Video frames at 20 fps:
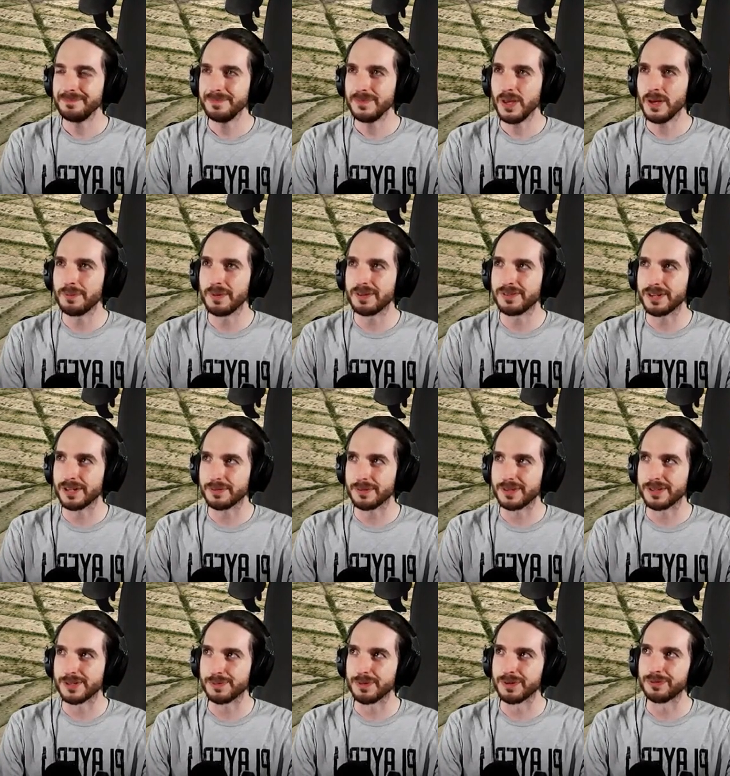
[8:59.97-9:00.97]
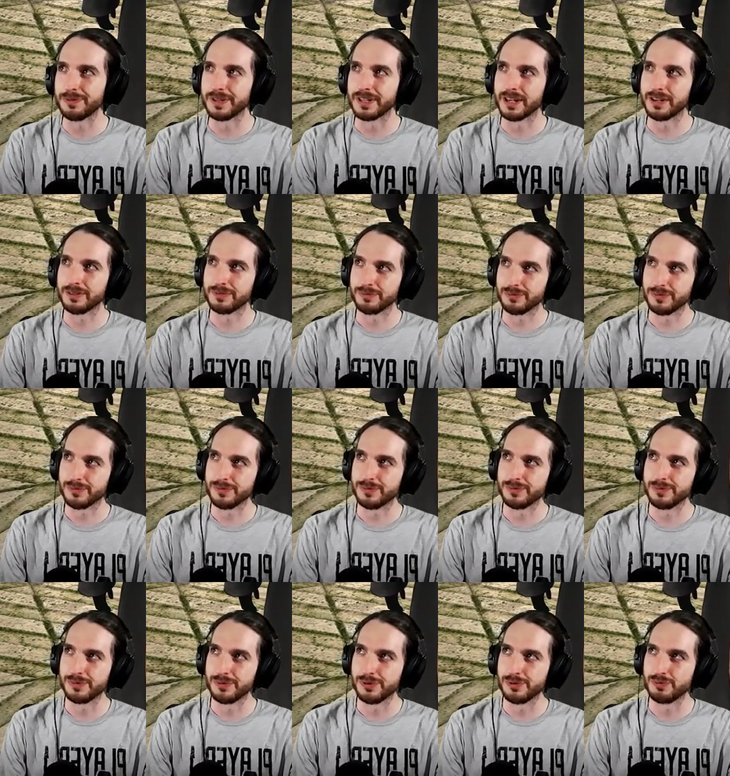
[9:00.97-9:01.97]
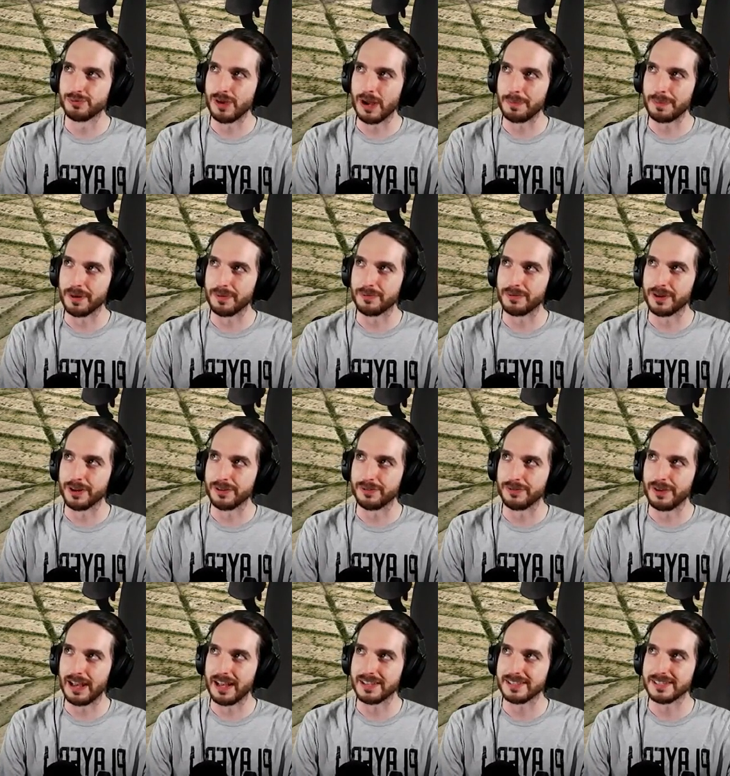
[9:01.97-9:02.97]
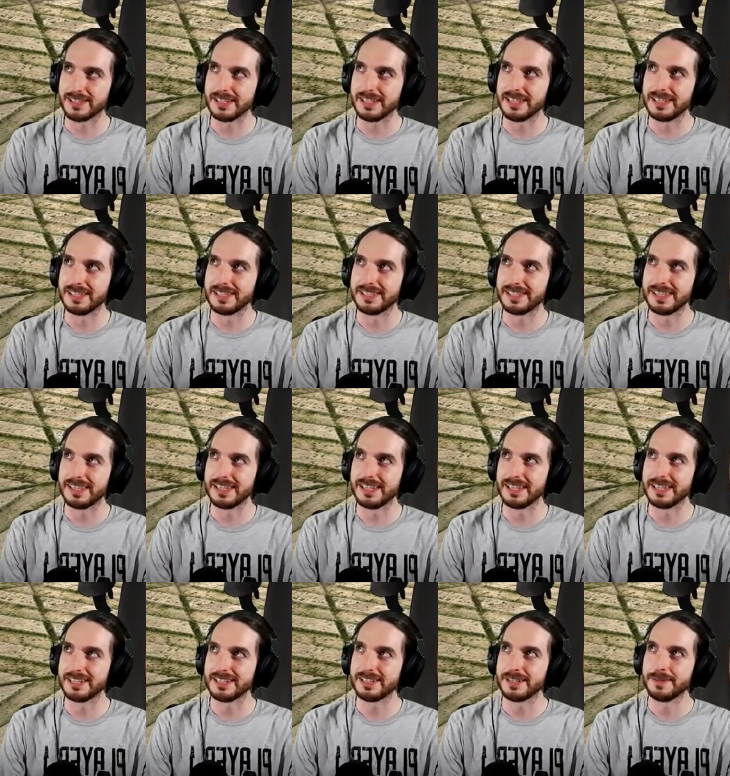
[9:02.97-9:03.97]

may have talked about this briefly, and I'll wrap it up very fast, is that